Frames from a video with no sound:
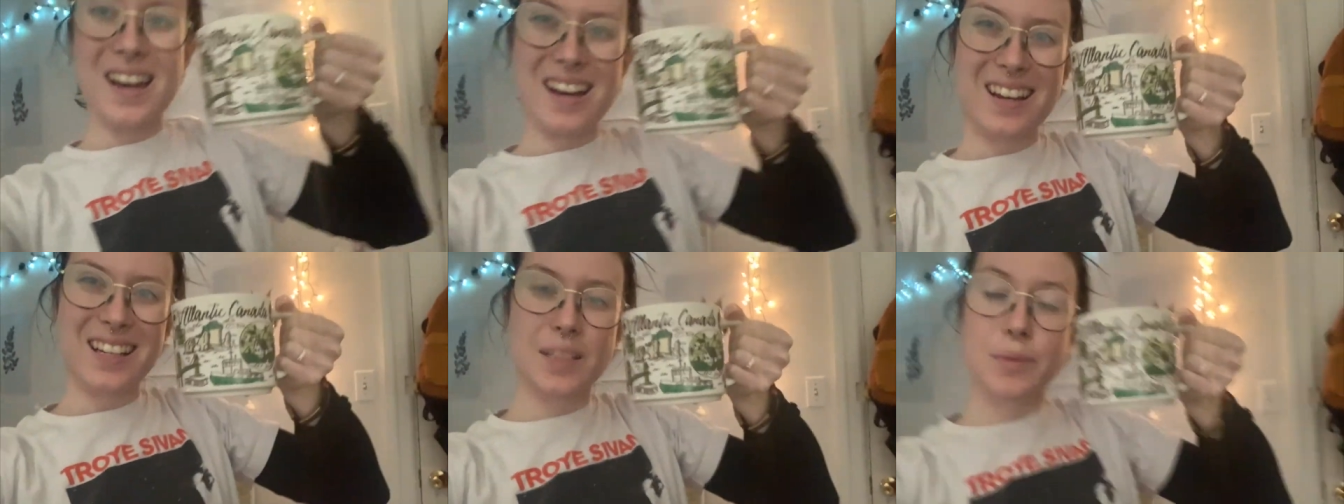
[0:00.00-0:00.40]

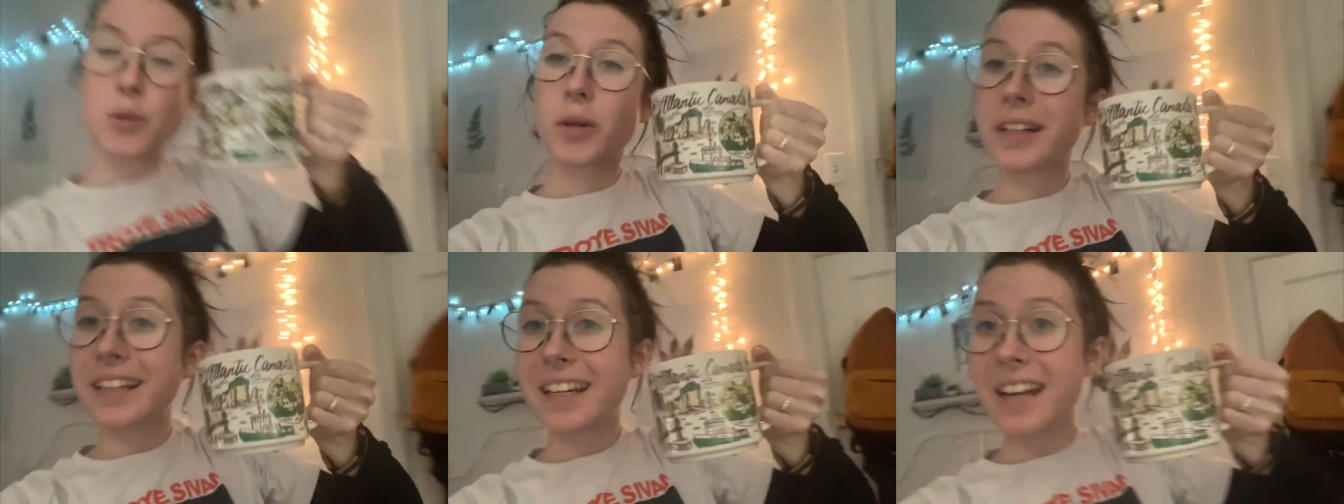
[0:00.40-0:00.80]
It's about
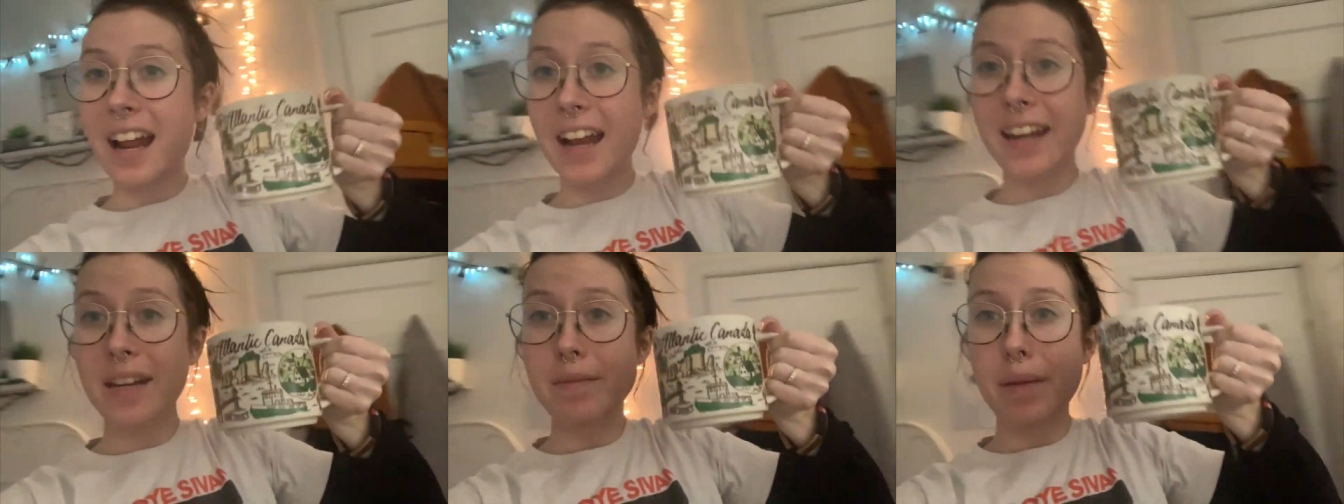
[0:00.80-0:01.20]
20 to
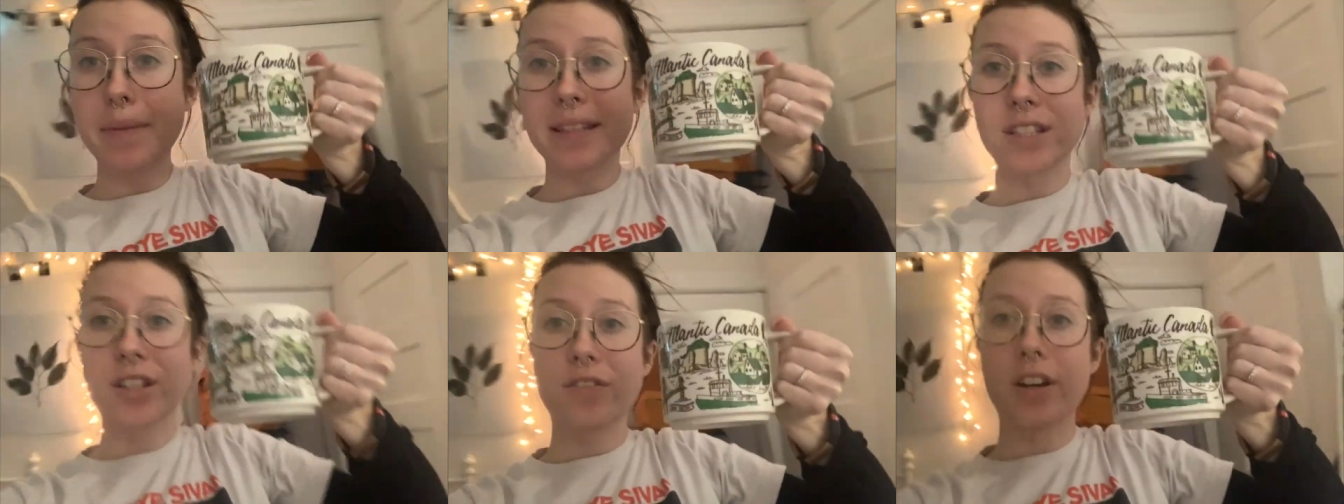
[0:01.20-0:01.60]
9. Made
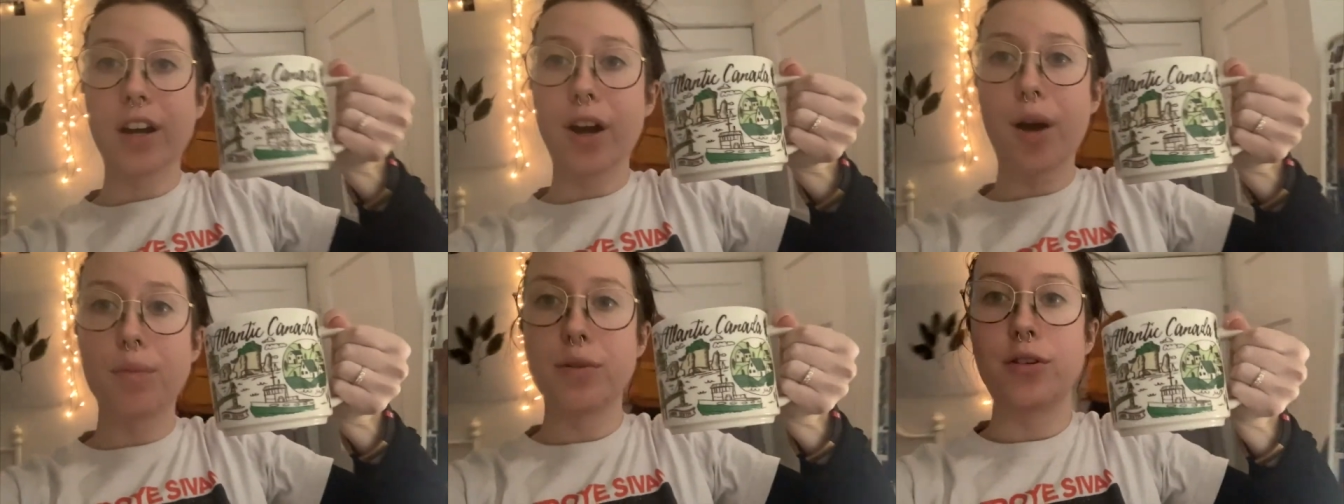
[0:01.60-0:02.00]
myself a
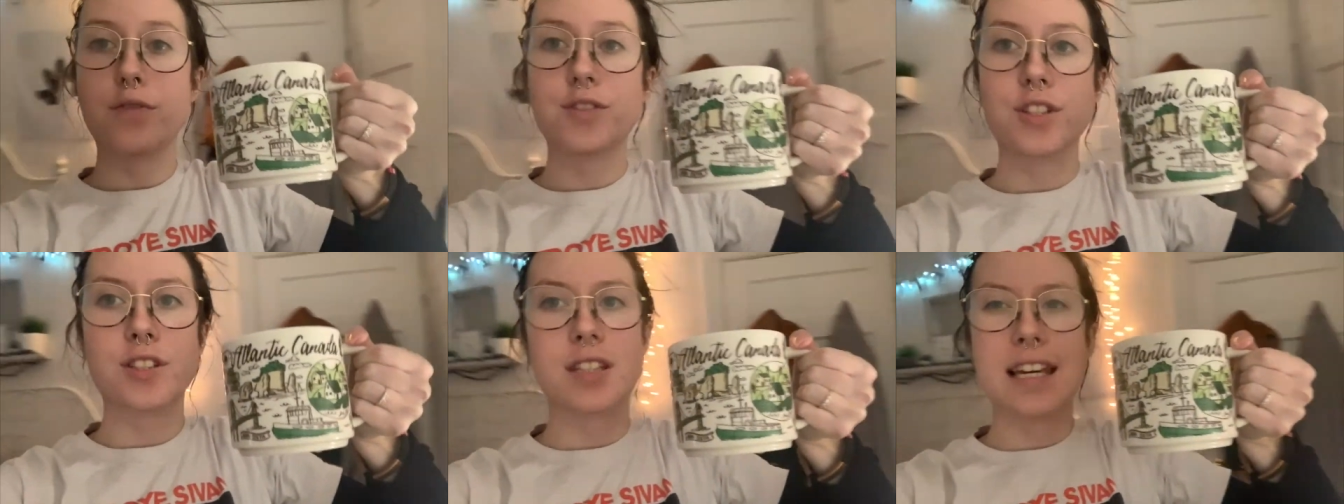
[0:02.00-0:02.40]
cup
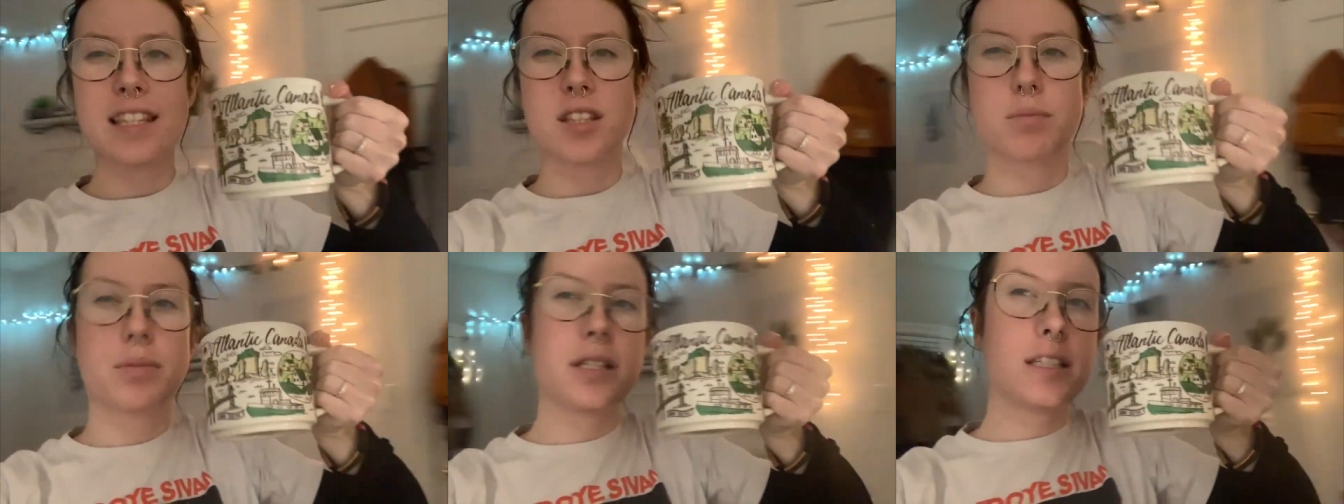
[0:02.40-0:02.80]
of just
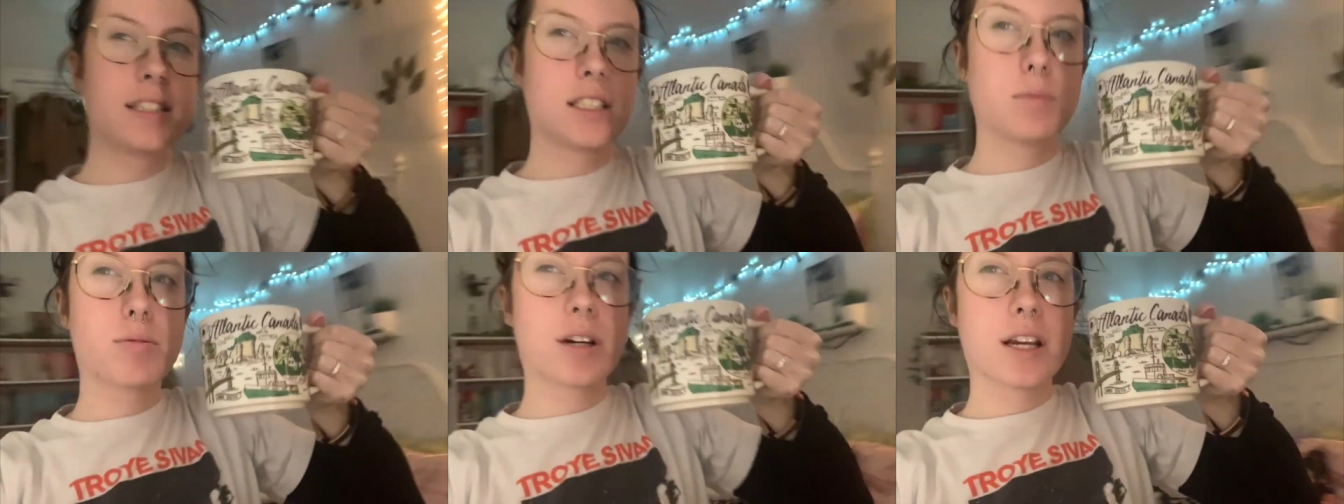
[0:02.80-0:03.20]
like the
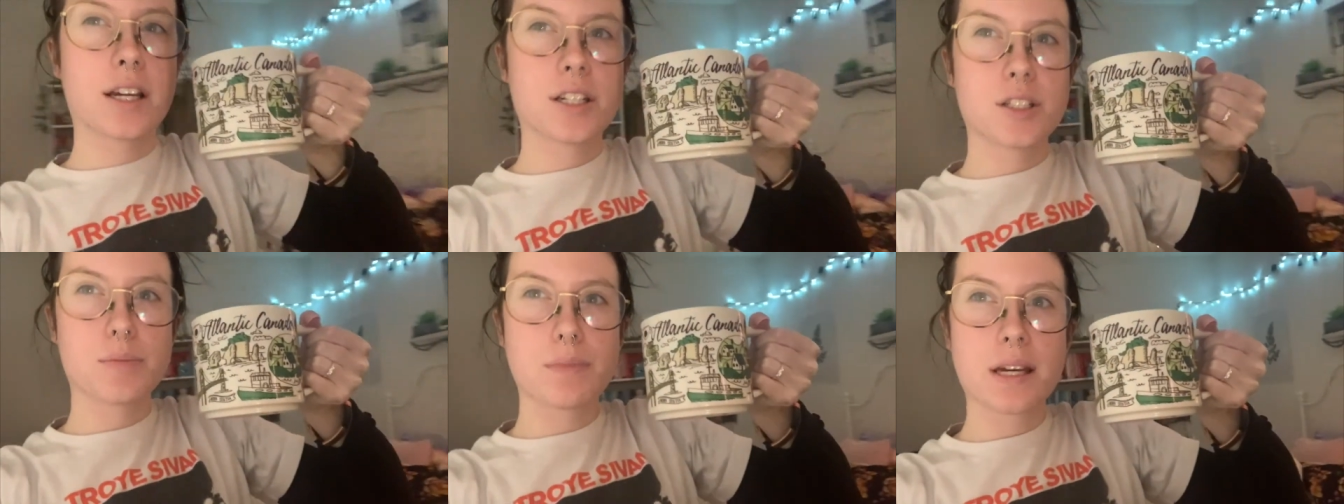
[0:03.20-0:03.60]
PC
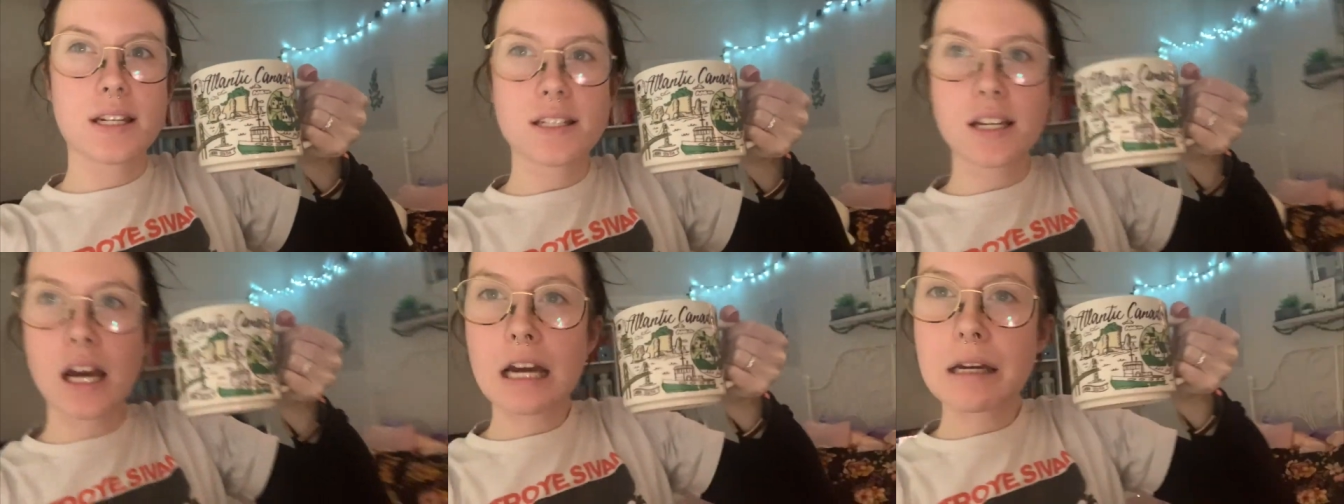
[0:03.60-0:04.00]
brand
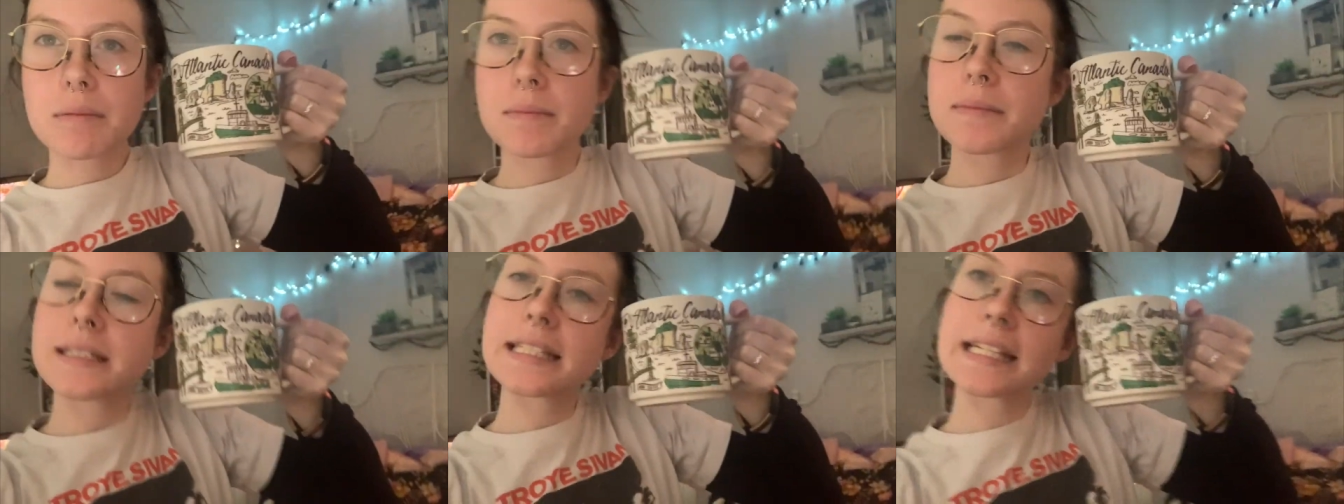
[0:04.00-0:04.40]

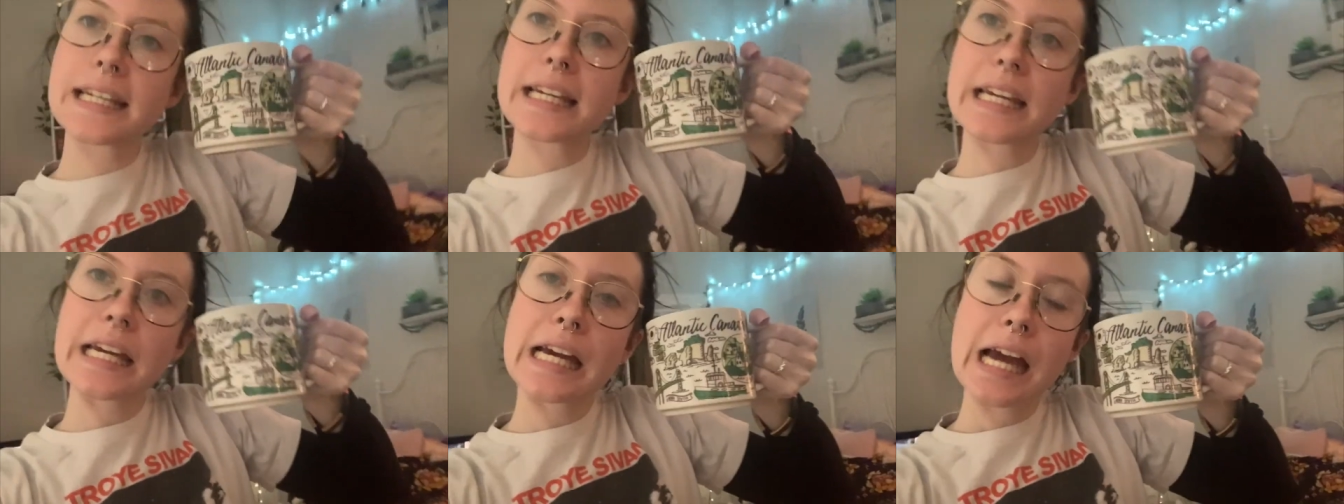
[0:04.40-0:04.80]
bedtime
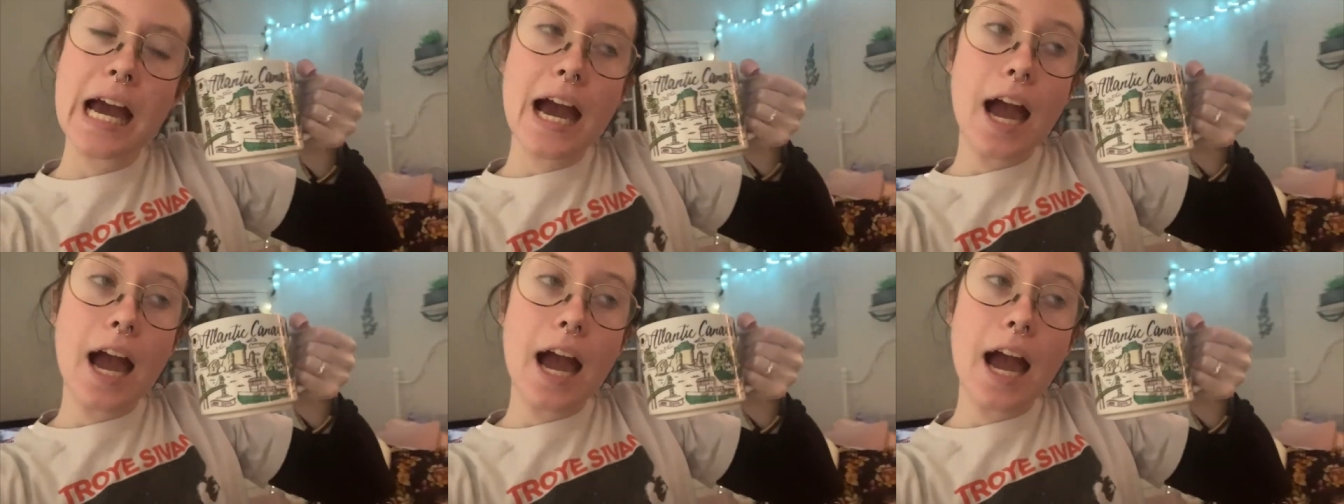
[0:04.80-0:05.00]
tea.